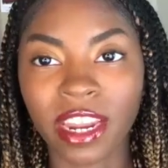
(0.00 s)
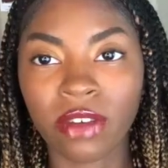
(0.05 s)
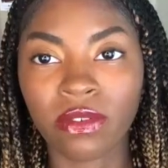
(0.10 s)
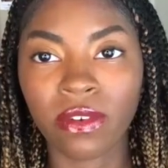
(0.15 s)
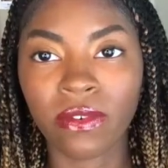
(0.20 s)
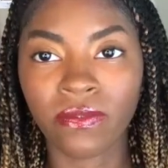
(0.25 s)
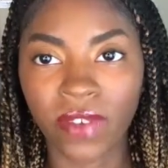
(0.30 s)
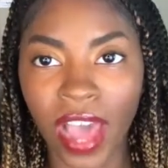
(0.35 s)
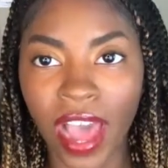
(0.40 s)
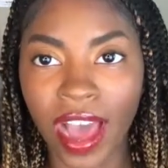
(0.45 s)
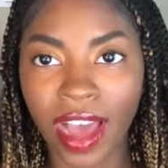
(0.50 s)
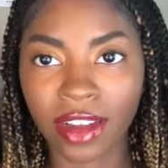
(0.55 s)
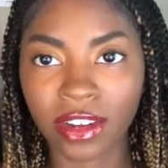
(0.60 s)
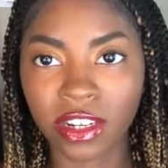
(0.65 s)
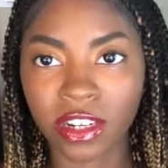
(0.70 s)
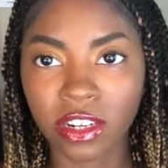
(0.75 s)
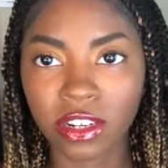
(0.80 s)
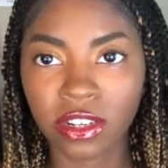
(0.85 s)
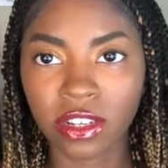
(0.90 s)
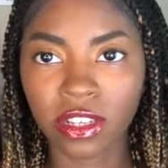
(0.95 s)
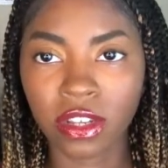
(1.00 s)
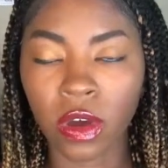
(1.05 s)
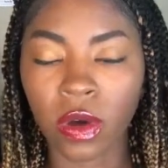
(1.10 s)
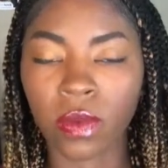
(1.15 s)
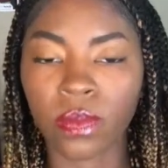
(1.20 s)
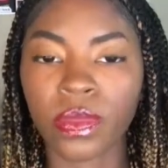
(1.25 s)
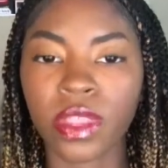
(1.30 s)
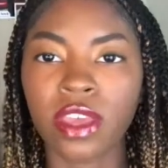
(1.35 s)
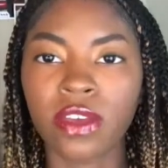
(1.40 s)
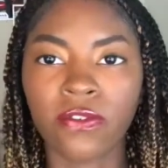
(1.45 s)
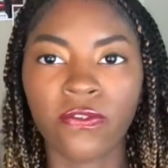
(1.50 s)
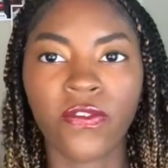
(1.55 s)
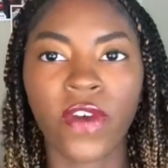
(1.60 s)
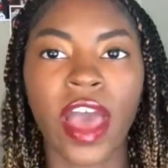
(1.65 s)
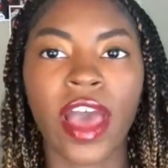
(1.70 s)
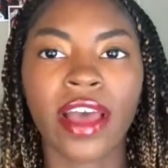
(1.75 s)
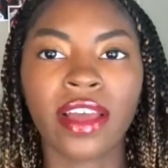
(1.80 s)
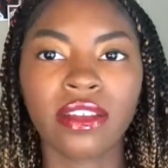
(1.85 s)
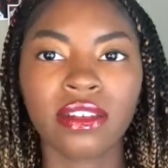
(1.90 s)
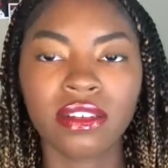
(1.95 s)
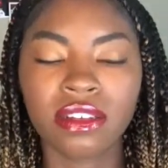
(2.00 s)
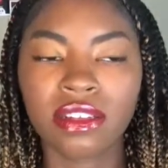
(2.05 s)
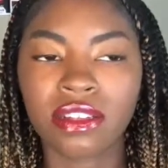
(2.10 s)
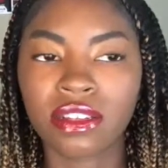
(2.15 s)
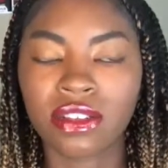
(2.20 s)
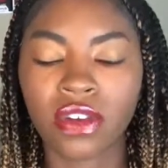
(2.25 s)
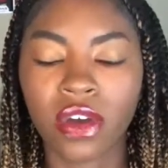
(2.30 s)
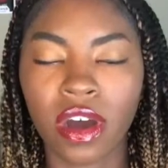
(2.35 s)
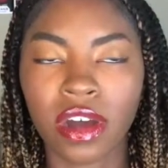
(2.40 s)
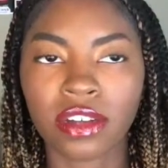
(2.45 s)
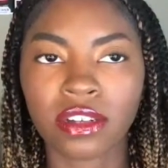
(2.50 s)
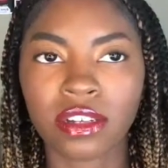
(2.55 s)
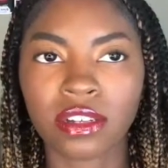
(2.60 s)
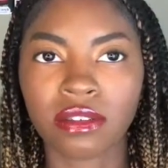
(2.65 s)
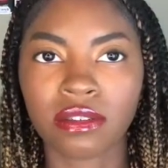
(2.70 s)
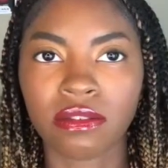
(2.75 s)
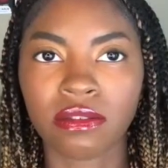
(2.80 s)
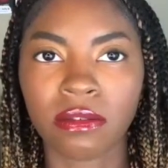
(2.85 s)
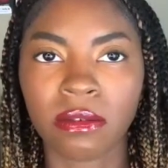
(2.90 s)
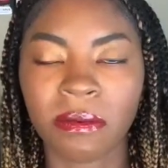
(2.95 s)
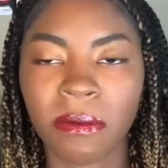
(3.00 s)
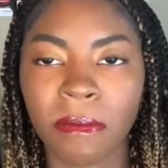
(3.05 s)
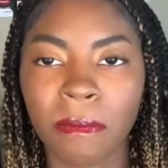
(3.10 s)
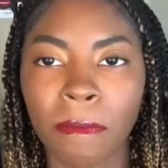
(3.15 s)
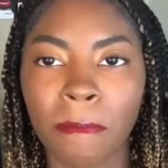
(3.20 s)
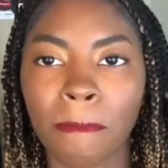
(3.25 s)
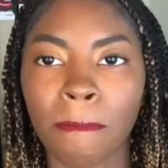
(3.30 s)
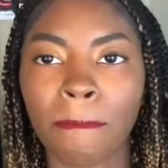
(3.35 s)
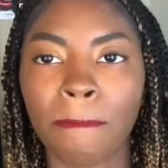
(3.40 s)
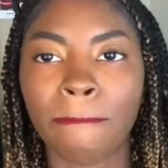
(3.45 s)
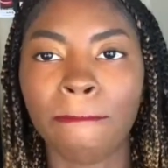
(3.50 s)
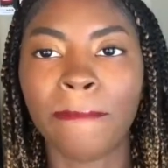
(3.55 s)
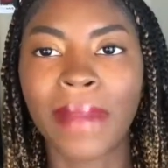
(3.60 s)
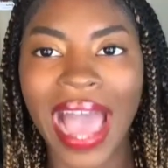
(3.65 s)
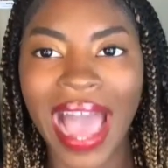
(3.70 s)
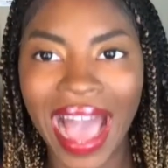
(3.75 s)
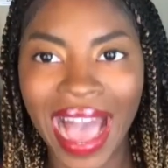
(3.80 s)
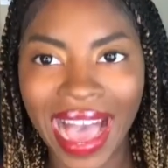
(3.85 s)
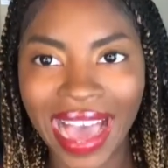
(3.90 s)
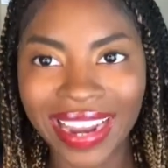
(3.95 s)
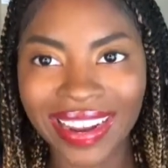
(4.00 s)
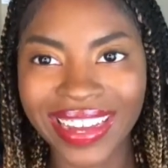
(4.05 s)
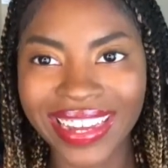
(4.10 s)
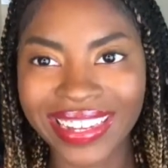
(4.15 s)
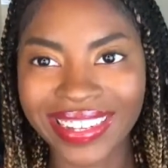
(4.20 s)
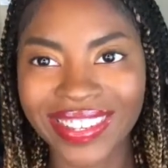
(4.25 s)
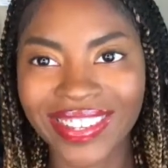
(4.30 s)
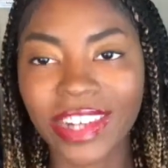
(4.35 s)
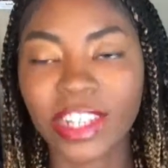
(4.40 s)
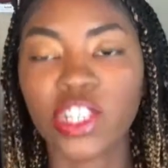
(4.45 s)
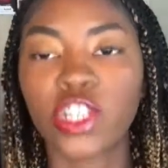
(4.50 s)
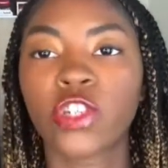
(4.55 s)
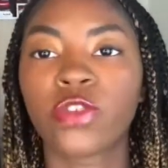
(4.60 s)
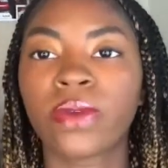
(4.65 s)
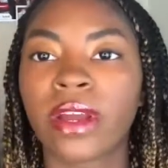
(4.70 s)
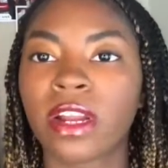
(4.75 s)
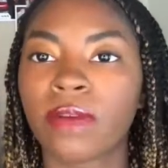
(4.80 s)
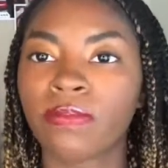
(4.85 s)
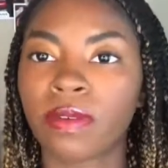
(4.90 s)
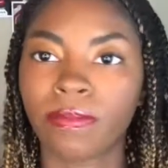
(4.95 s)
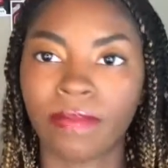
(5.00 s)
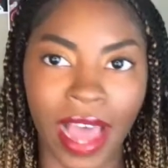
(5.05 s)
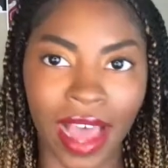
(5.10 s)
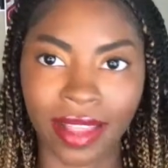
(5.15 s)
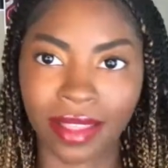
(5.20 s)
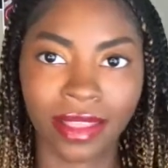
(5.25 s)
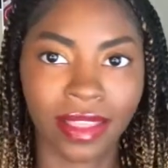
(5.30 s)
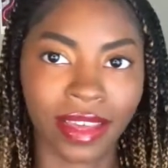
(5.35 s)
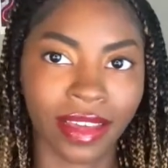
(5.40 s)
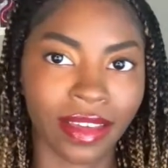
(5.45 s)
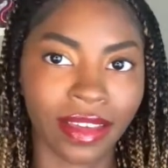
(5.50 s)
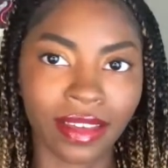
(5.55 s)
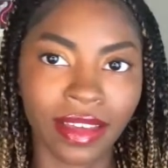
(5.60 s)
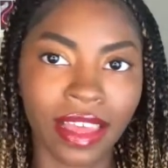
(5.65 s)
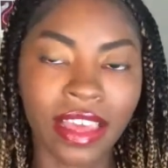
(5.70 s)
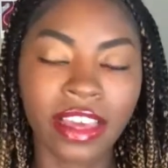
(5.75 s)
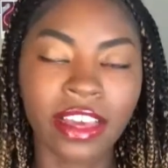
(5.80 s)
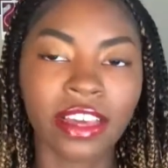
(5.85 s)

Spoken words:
with fat. So fat is not bad, like it's not straight up a bad thing.